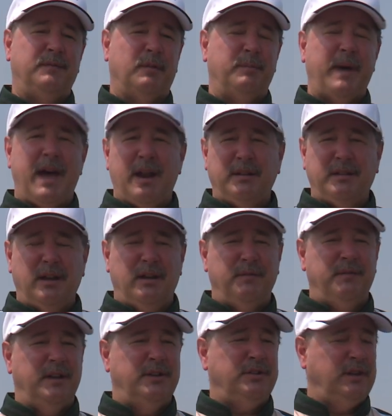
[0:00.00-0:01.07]
for paddle tail
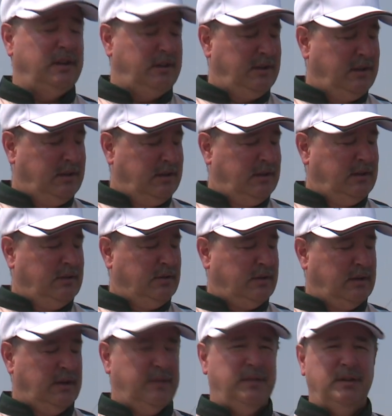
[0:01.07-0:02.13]
fishing. You
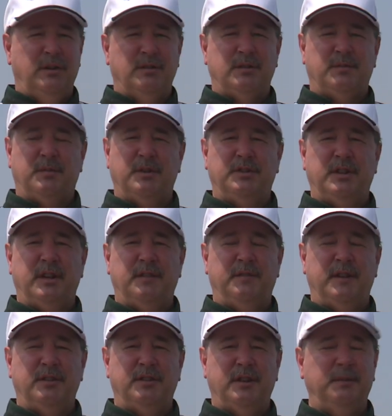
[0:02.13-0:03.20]
can even use it for jig
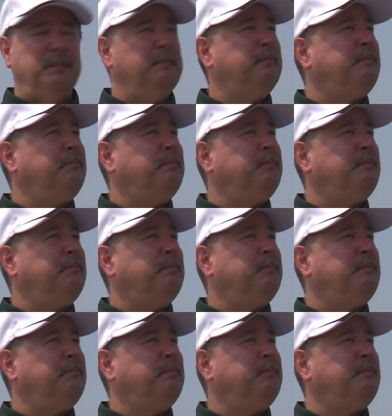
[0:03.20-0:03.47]
fishing.